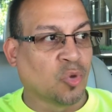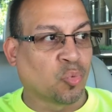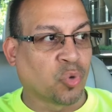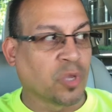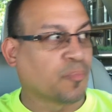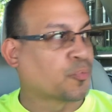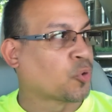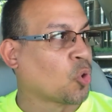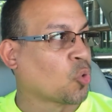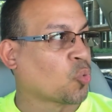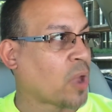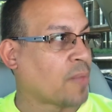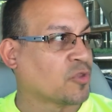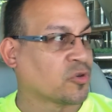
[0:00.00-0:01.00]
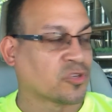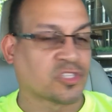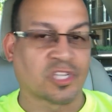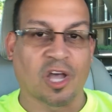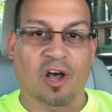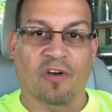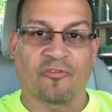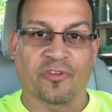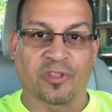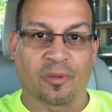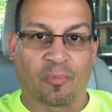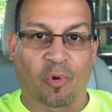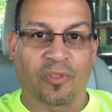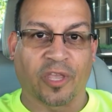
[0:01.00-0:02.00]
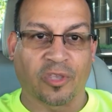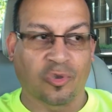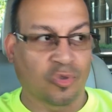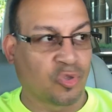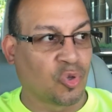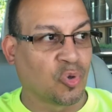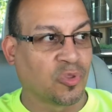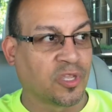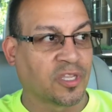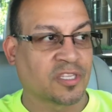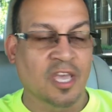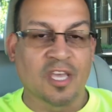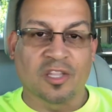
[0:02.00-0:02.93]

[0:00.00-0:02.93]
reprogram yourself and the more that you do this,